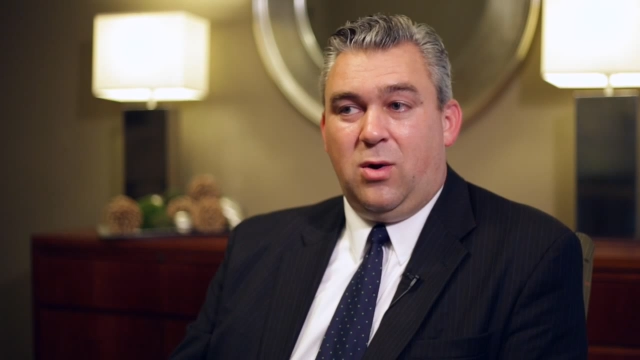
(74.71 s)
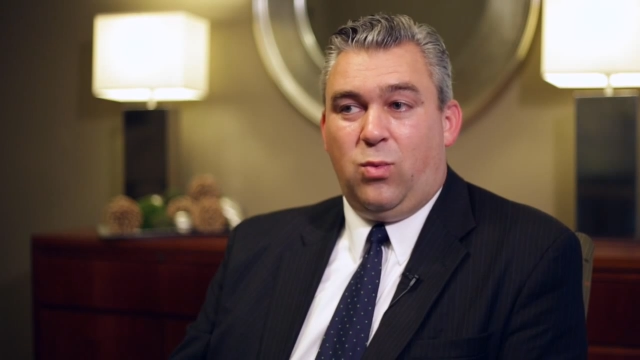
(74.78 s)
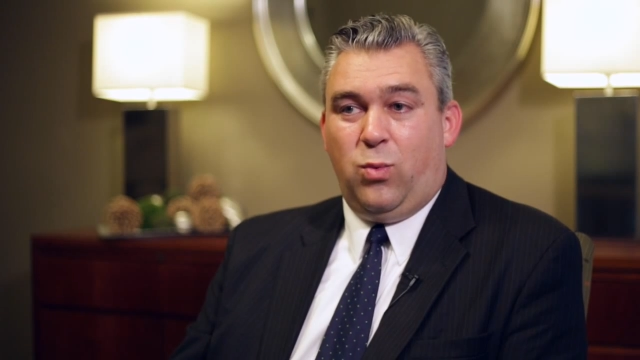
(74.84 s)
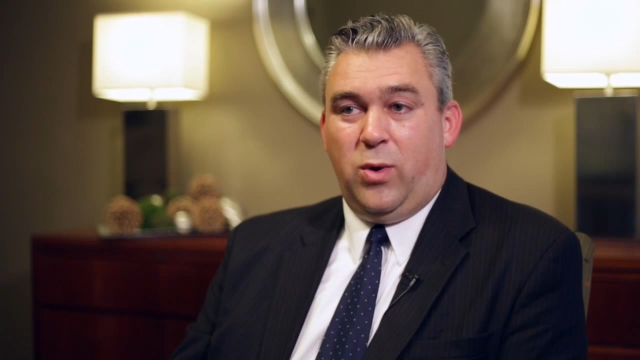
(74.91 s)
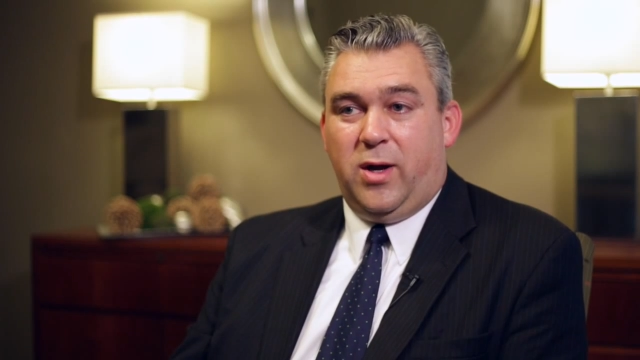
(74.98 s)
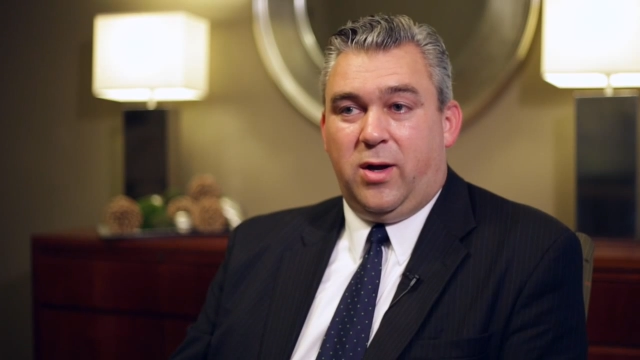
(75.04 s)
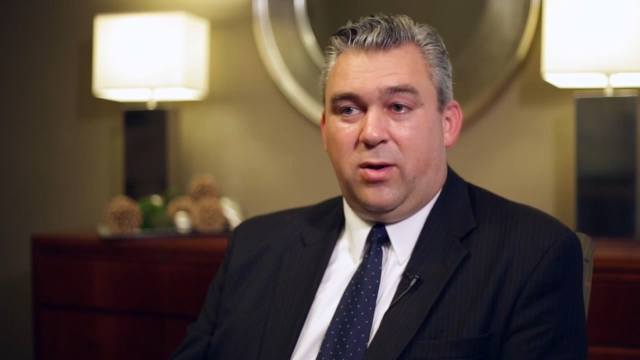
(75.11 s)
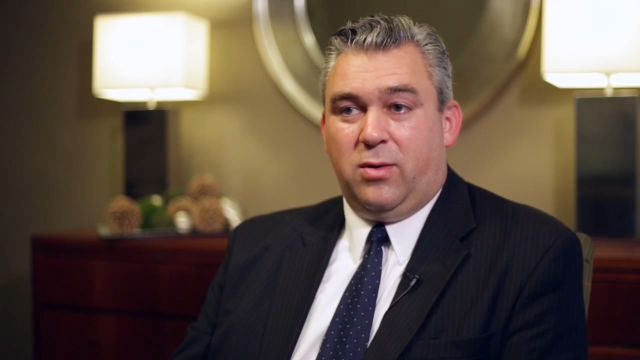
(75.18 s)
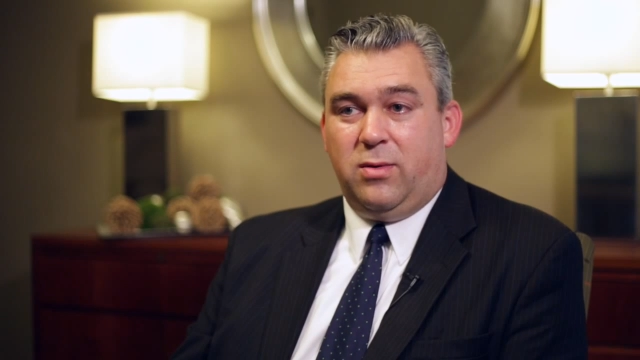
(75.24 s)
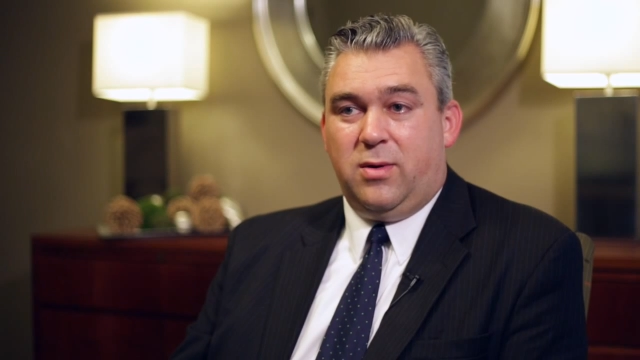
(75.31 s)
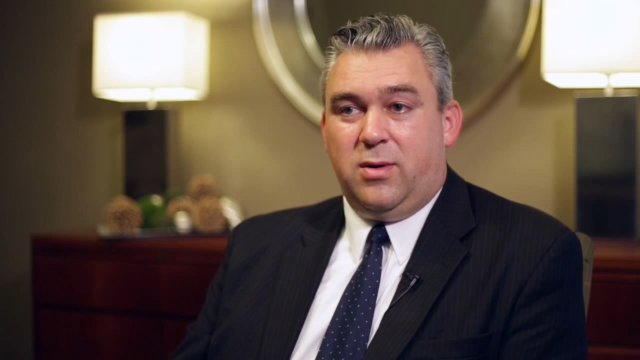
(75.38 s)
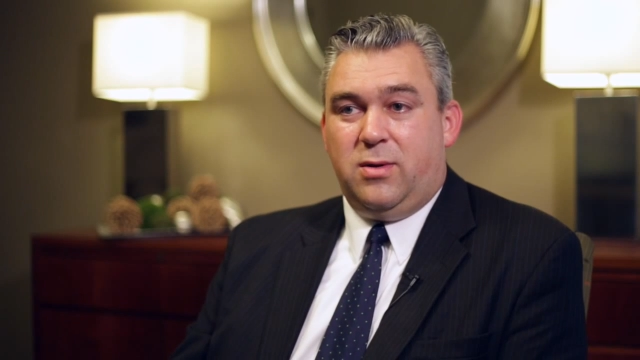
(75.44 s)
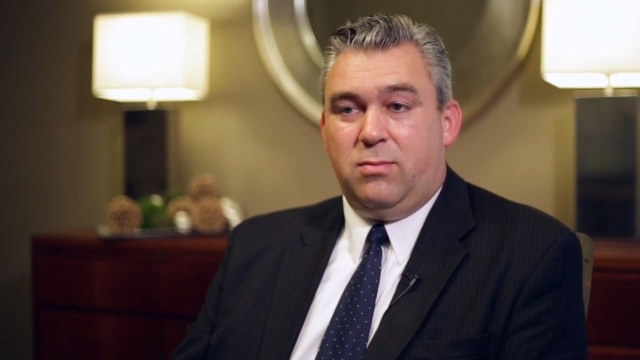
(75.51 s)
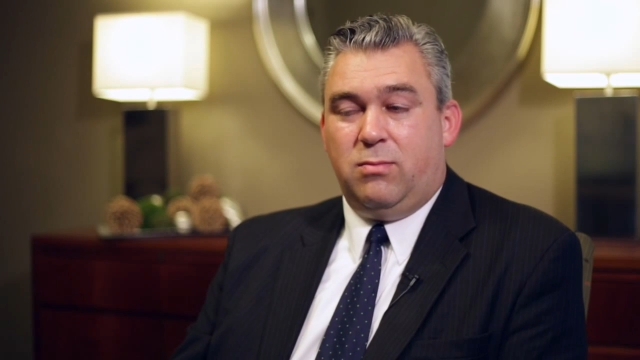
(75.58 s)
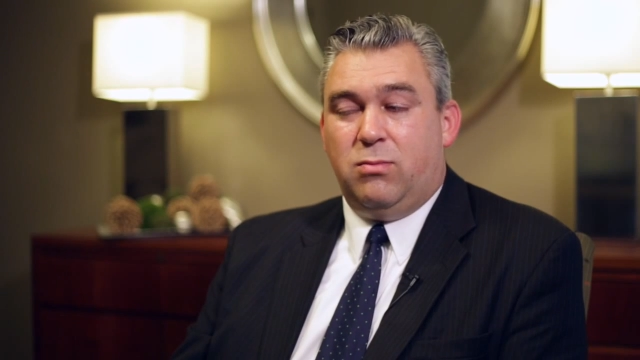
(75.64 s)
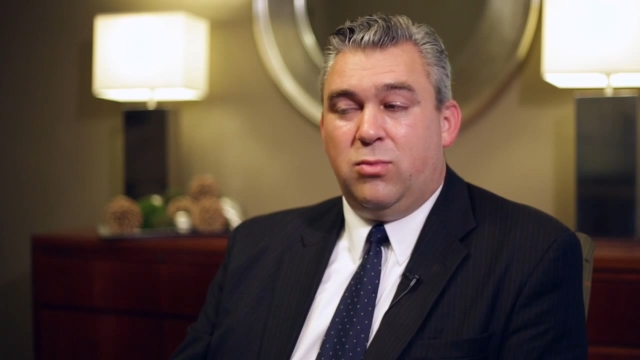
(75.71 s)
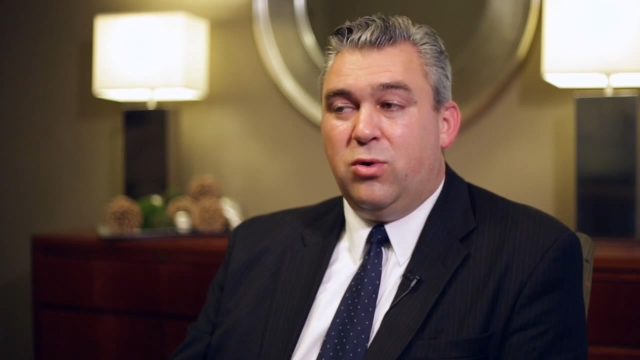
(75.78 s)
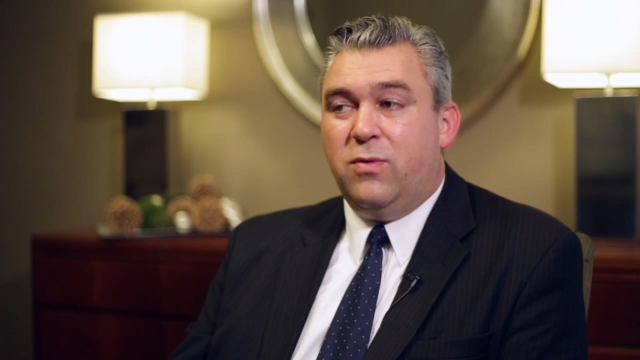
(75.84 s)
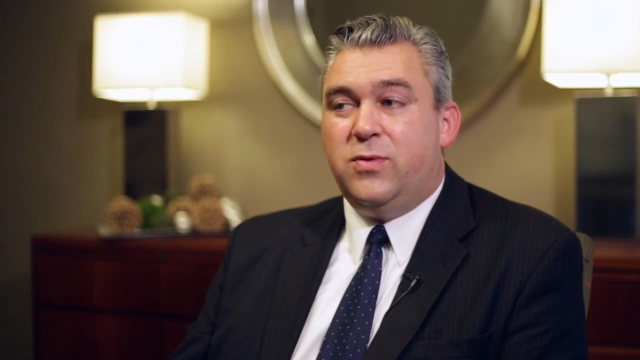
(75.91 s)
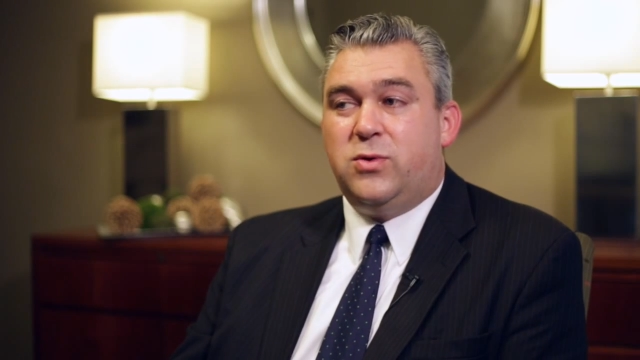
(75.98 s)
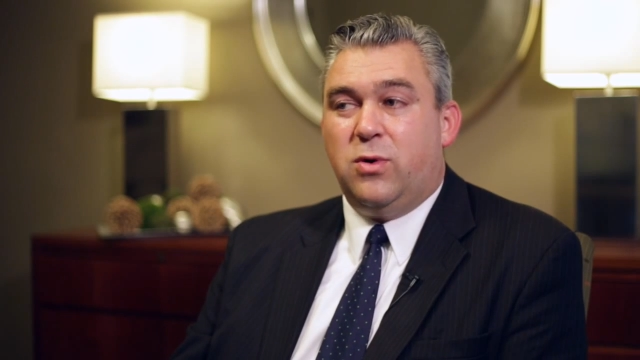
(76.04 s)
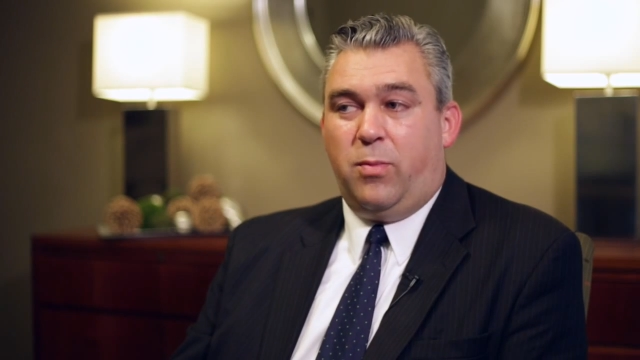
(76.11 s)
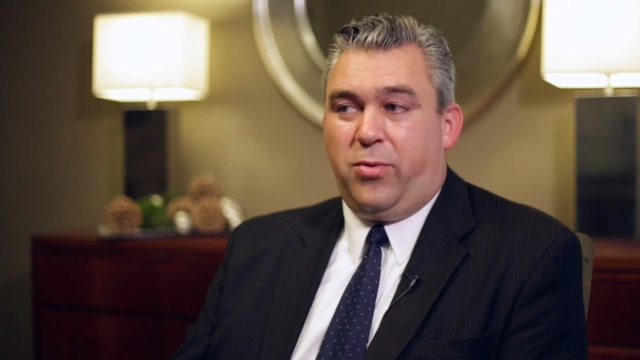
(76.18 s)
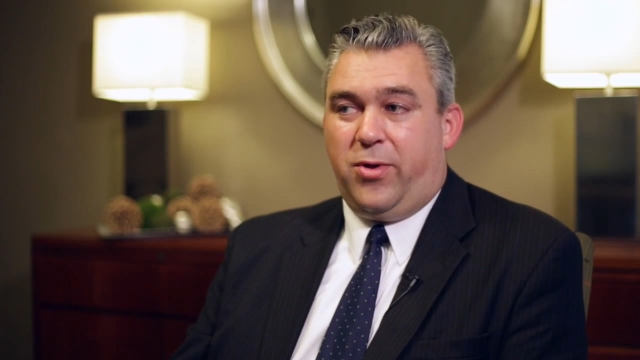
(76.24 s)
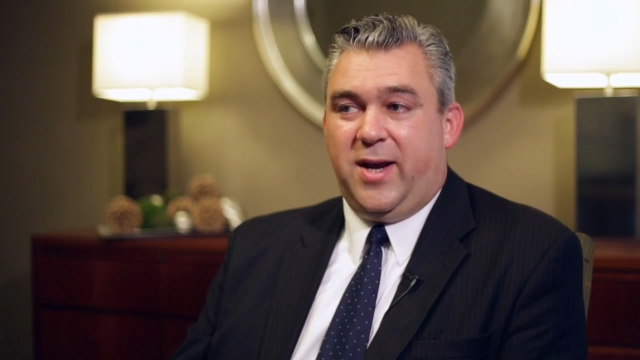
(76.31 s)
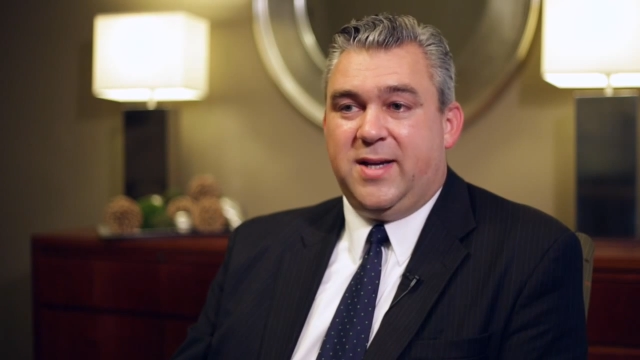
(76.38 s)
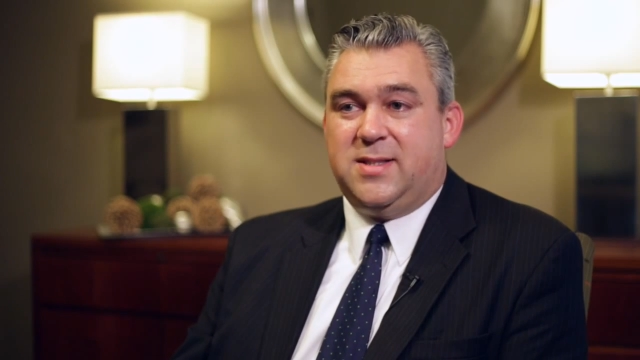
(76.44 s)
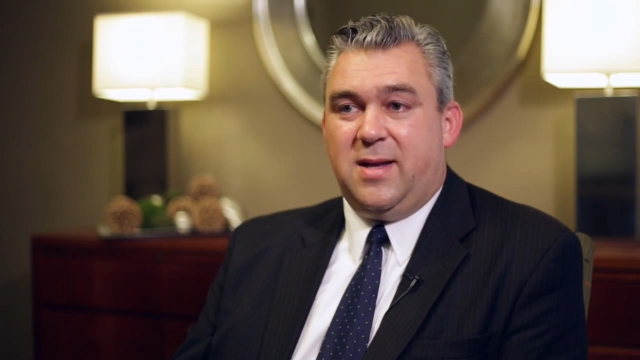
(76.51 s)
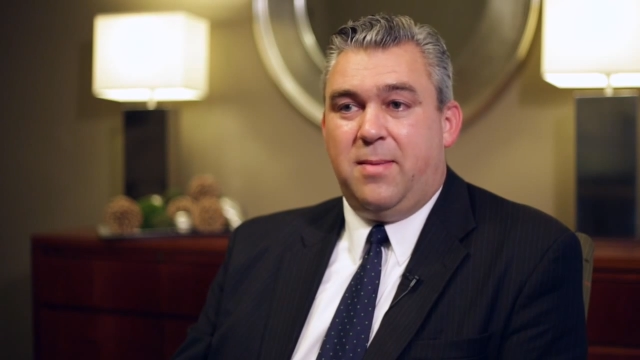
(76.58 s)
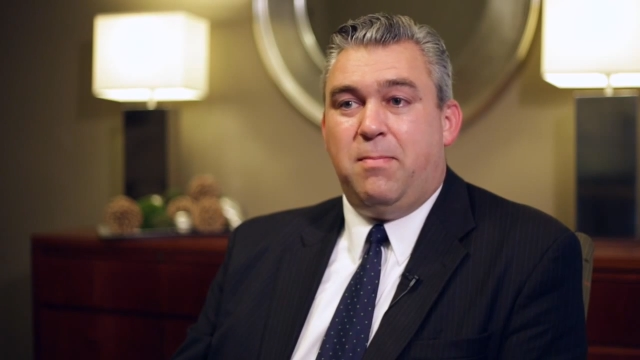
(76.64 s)
will move to a
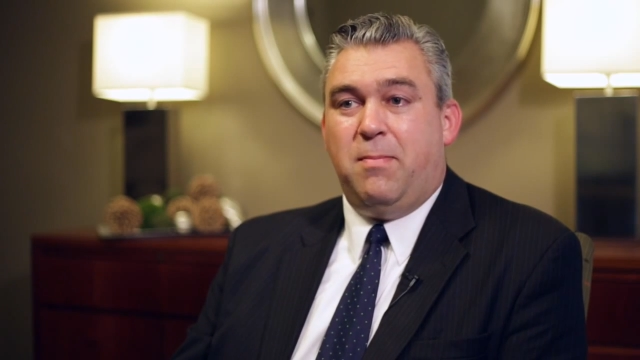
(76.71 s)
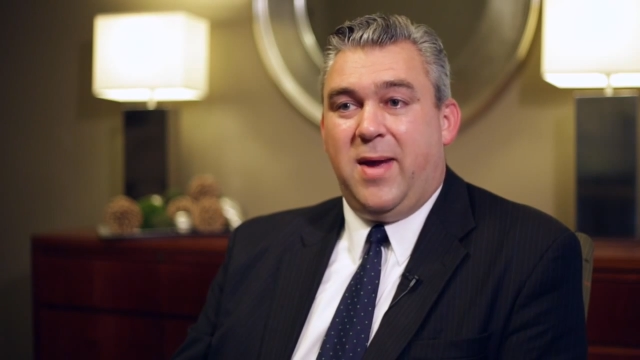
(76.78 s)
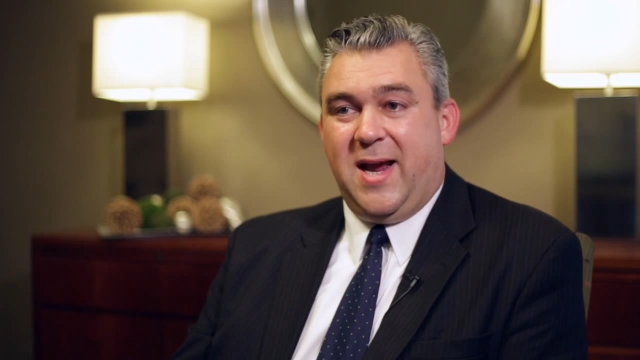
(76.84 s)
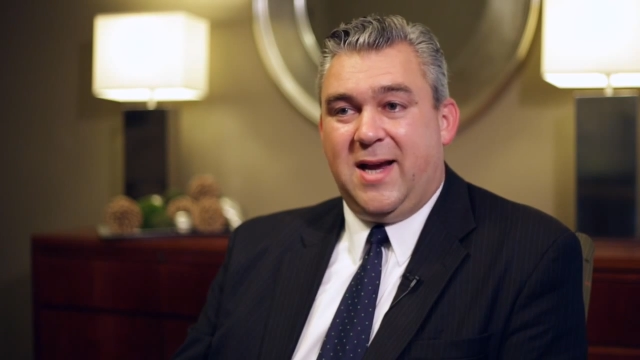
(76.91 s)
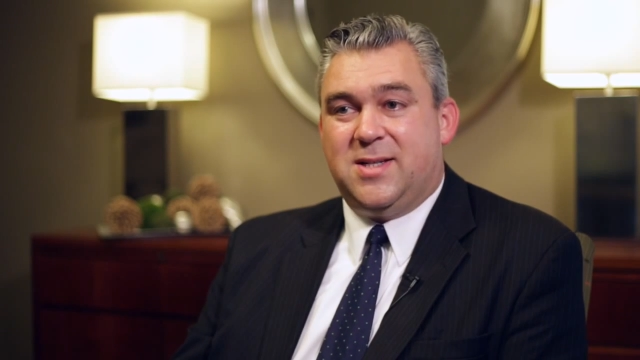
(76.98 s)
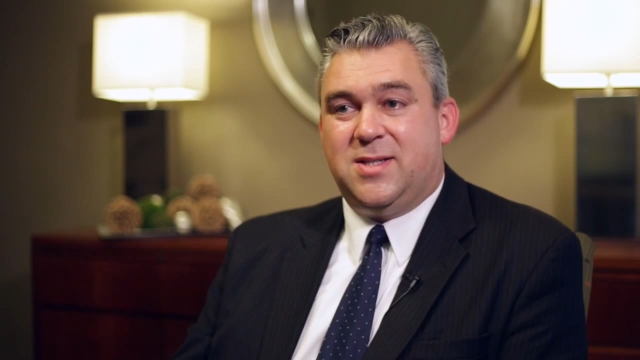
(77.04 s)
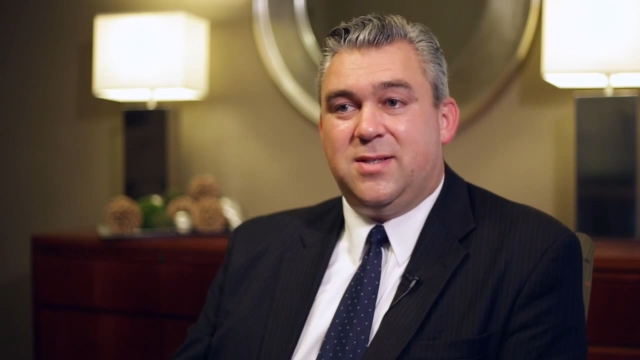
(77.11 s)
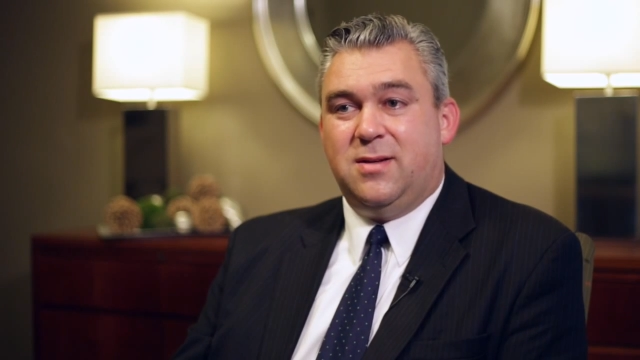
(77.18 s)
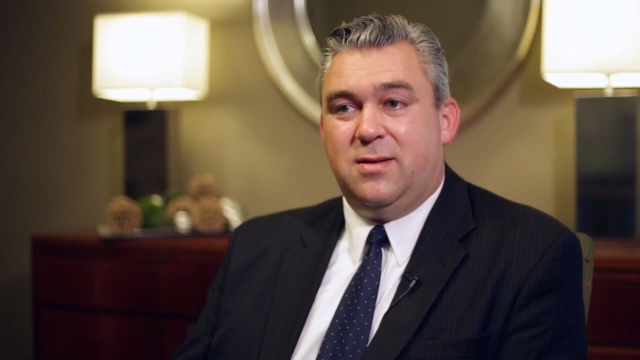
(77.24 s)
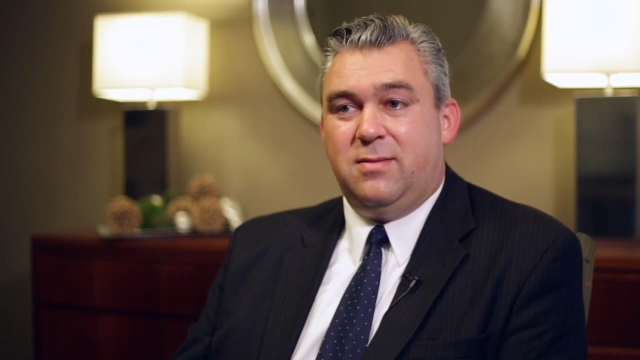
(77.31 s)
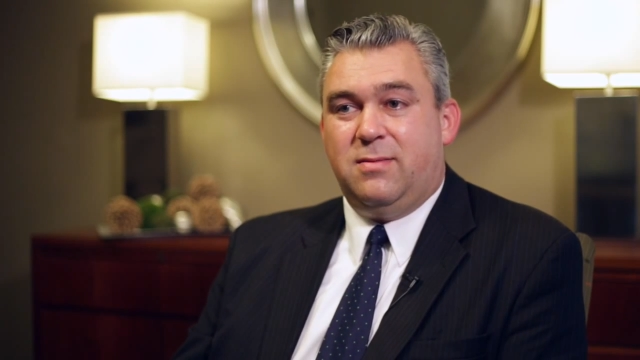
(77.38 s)
place that makes